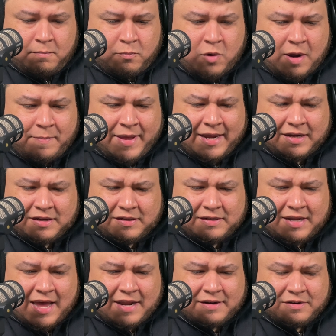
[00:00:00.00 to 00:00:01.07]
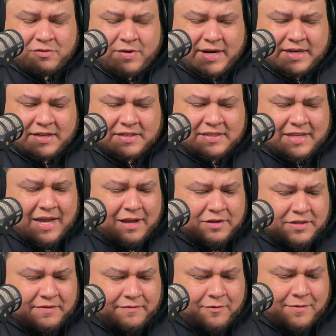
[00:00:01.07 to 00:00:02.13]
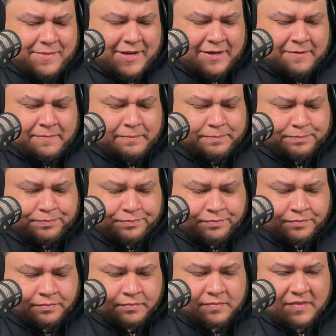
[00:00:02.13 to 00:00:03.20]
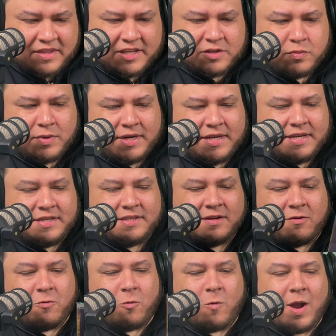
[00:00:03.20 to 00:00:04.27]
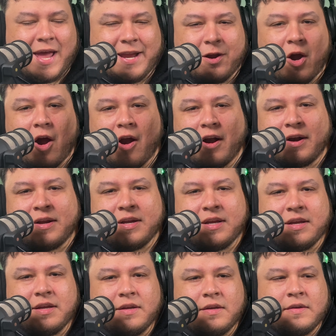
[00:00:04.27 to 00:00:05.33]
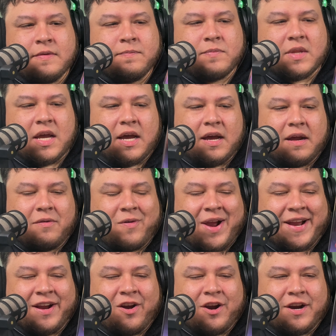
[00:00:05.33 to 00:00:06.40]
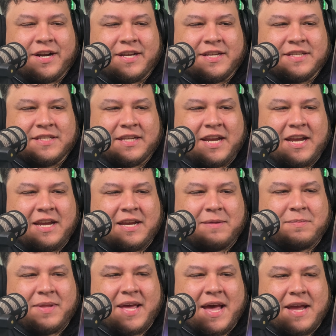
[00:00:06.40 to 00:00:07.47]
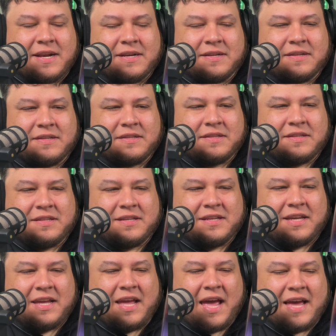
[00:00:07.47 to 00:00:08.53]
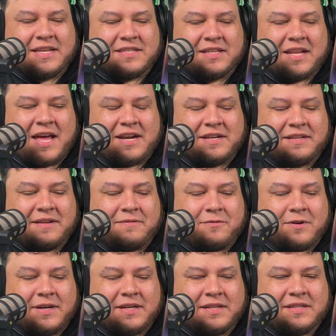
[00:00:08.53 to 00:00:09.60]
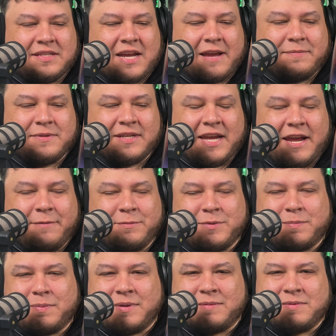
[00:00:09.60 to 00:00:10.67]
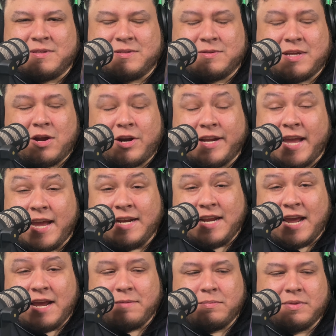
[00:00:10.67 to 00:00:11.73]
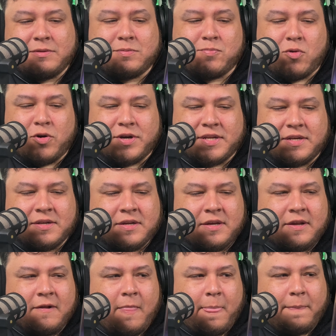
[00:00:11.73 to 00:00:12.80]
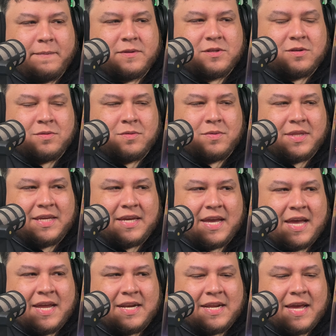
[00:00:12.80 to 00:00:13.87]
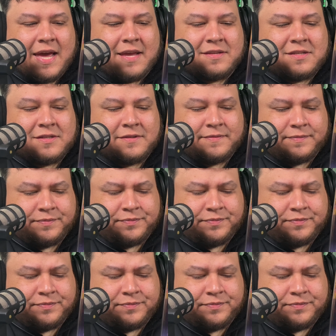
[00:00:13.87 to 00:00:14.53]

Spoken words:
brought back a lot of great nostalgia for me. This one is Rygar. Rygar is a game that has a lot of different types of games. This is an arcade game, but supported to the NES,